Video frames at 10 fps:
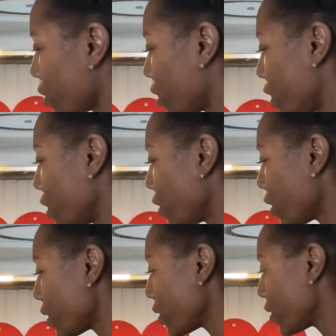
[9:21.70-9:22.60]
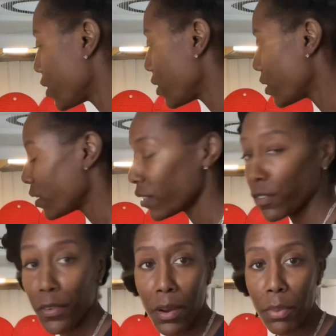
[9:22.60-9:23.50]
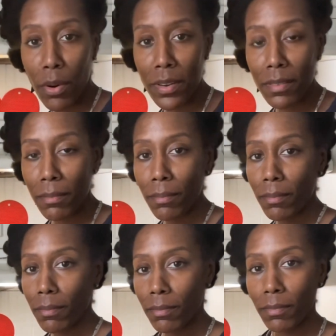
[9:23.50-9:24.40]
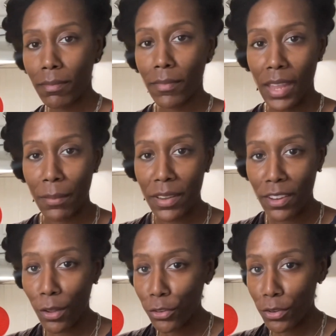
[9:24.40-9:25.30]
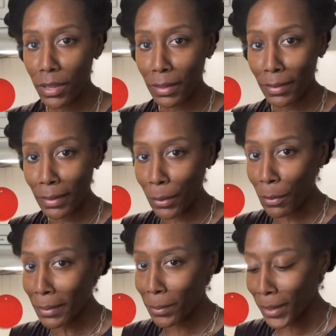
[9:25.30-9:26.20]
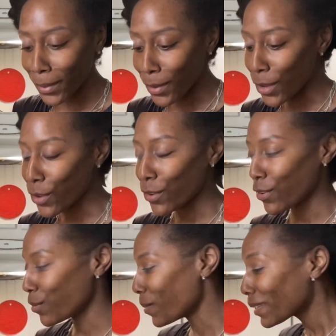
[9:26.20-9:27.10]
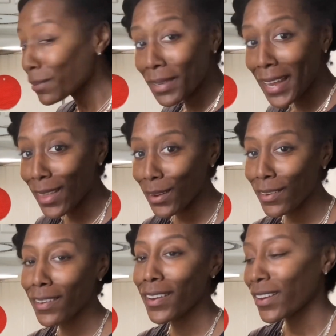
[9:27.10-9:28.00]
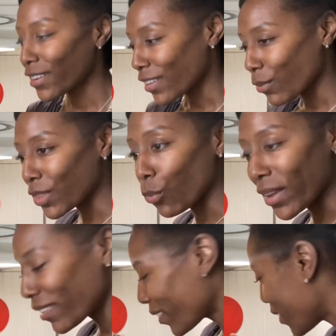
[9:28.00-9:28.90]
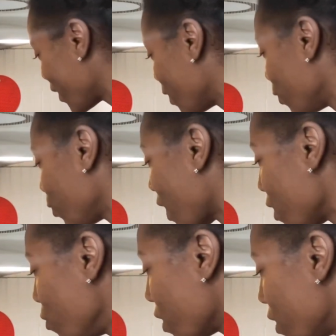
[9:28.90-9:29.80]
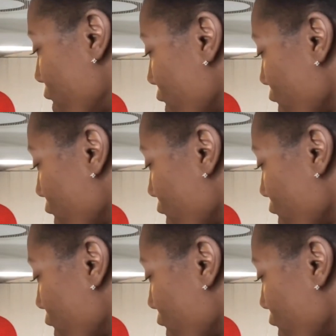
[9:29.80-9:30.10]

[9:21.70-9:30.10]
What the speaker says: the heat on, this is very important. Emmy tells you this in her recipe. You mix them together with a whisk so that you can